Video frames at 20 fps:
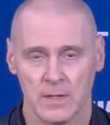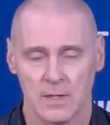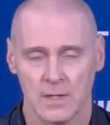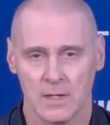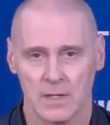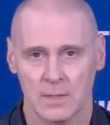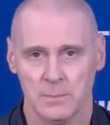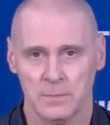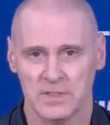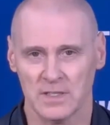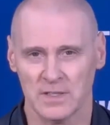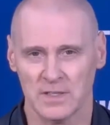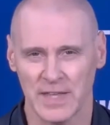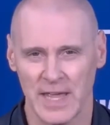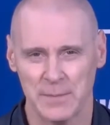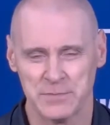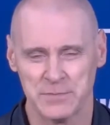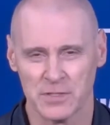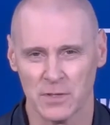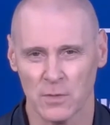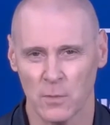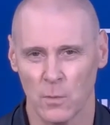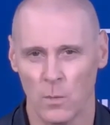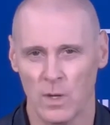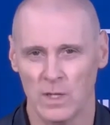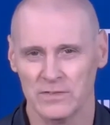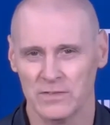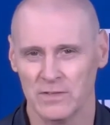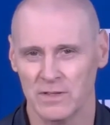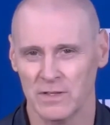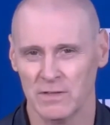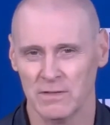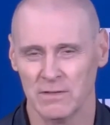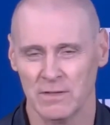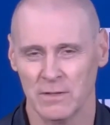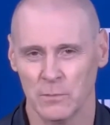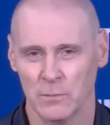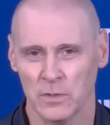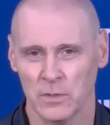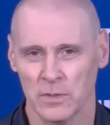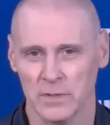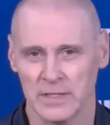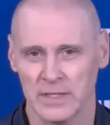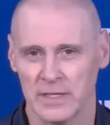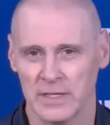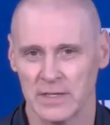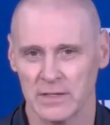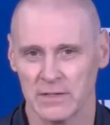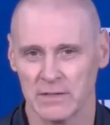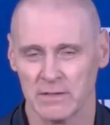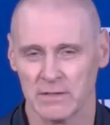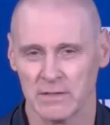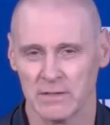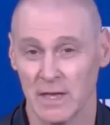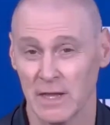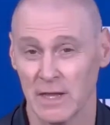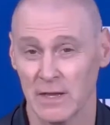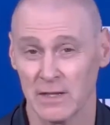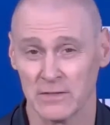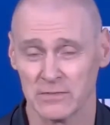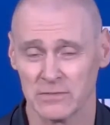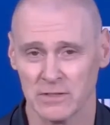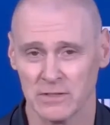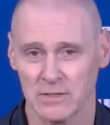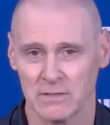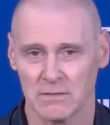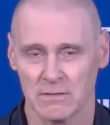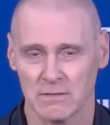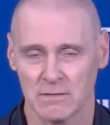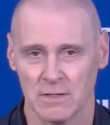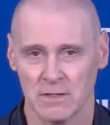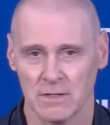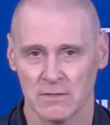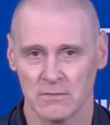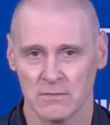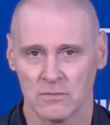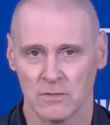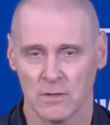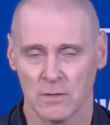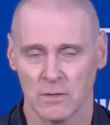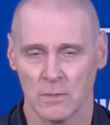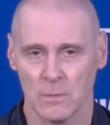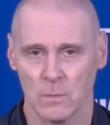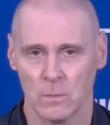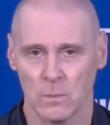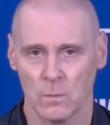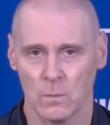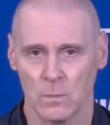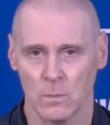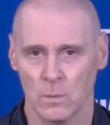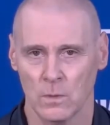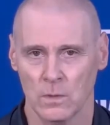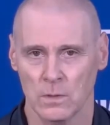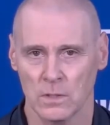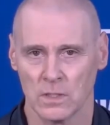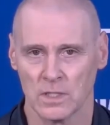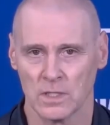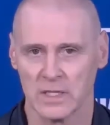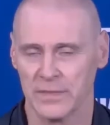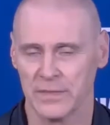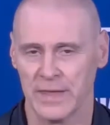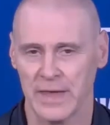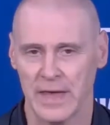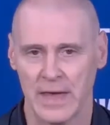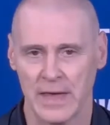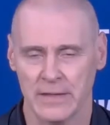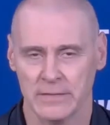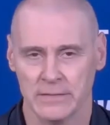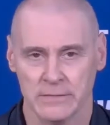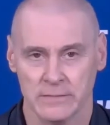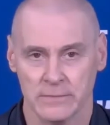The layups are the ones that really get us, and so we'll look at that, and